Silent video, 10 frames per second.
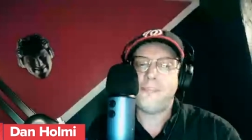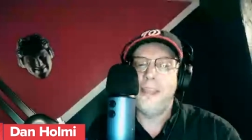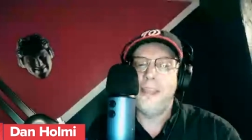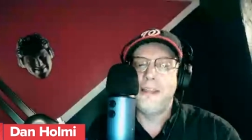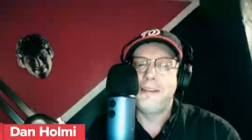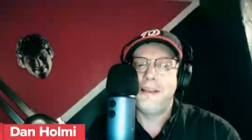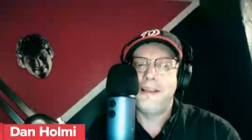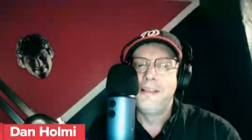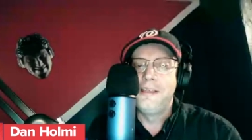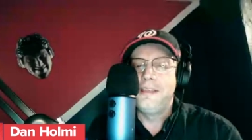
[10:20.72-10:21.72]
And,
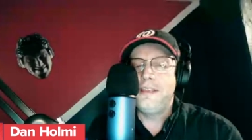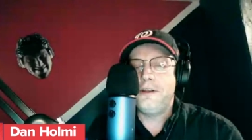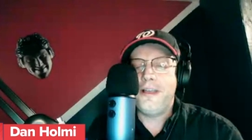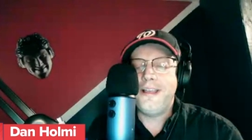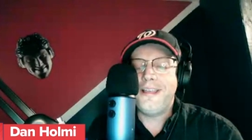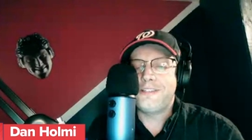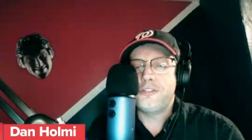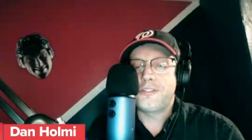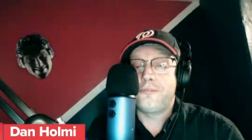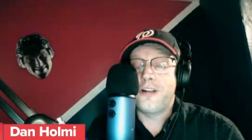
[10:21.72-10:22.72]
it's
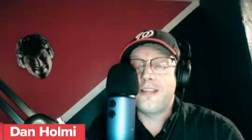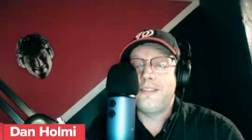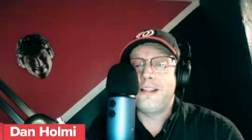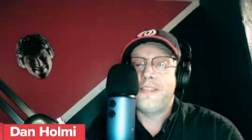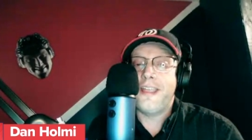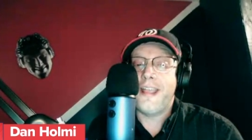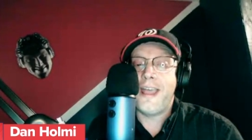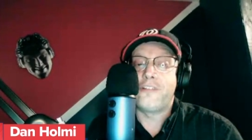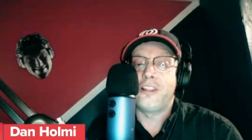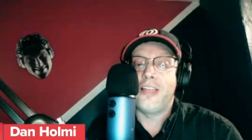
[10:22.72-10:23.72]
just a funny thing that they can
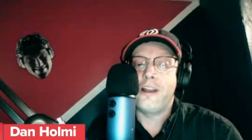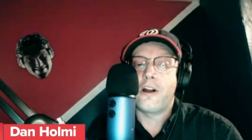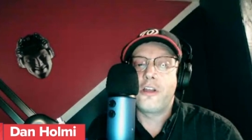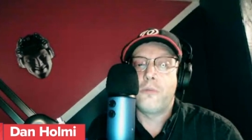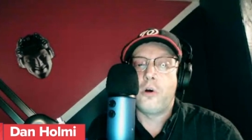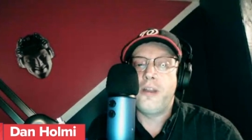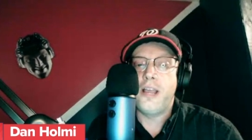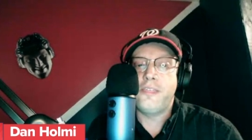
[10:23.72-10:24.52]
have a lighthearted moment.